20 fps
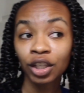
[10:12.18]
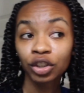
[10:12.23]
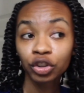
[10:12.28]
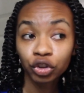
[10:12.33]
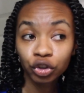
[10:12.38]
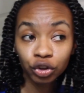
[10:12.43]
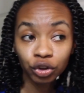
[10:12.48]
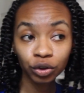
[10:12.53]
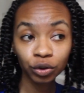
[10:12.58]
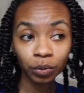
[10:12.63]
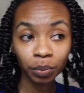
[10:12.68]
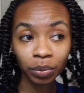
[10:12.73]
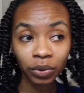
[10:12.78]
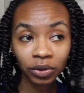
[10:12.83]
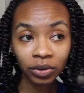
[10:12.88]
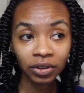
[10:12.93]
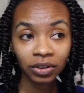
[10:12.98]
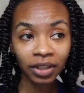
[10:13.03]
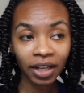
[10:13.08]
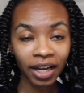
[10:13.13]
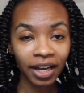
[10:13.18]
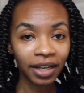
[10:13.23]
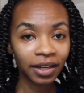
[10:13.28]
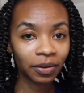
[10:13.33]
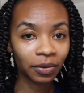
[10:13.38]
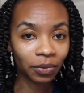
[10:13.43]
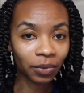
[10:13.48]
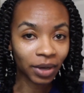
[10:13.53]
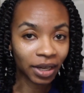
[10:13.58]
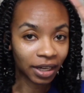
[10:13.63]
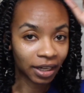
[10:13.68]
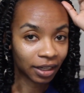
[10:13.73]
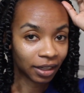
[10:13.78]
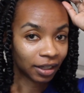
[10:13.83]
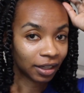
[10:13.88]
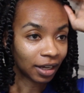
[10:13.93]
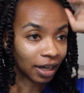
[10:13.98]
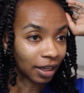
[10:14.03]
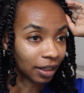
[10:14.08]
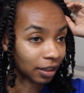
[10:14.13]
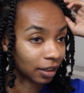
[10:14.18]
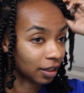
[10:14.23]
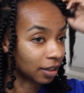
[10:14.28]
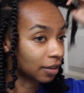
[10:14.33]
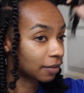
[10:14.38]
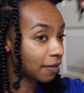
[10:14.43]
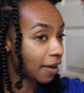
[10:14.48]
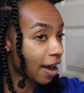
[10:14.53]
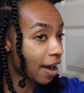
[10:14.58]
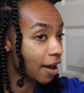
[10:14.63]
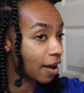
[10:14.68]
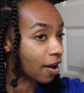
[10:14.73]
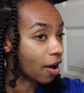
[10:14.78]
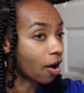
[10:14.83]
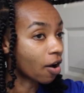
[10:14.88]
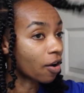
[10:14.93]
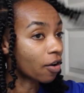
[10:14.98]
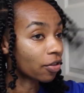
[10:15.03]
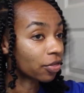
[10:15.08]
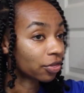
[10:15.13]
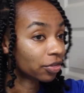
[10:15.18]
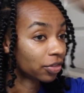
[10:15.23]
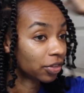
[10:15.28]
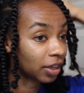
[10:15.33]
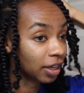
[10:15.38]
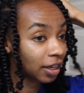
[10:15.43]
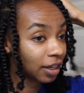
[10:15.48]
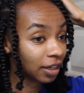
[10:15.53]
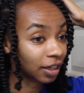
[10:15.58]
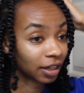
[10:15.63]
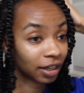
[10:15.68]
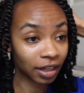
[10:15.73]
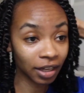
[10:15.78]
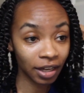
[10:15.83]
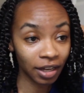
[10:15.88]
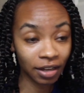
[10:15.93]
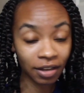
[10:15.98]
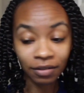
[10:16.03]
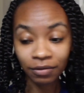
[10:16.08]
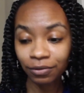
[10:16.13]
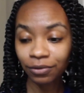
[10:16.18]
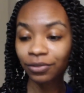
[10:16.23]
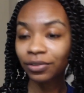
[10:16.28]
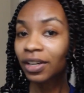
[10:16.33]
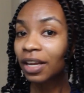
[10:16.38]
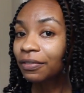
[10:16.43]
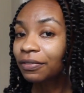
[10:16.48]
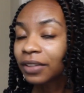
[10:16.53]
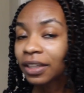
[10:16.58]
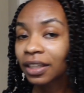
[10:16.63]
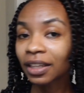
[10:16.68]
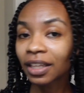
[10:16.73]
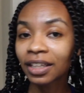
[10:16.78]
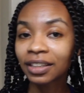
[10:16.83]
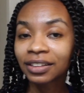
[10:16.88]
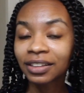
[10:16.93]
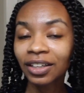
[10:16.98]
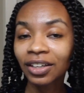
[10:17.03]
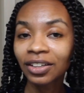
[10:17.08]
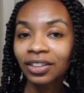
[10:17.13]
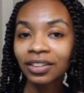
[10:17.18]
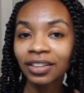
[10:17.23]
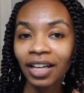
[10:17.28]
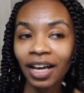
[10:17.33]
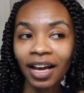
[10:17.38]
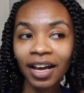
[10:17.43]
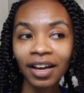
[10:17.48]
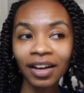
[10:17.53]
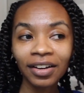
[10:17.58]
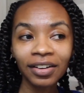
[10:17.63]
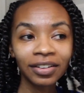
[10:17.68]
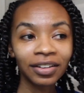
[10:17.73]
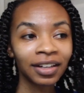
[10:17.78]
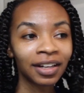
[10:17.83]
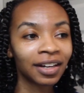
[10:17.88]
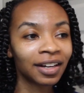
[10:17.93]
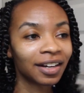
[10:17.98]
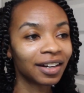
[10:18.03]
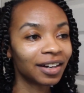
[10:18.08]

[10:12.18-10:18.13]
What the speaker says: Super lightweight. I love how thick and fluffy they turned out.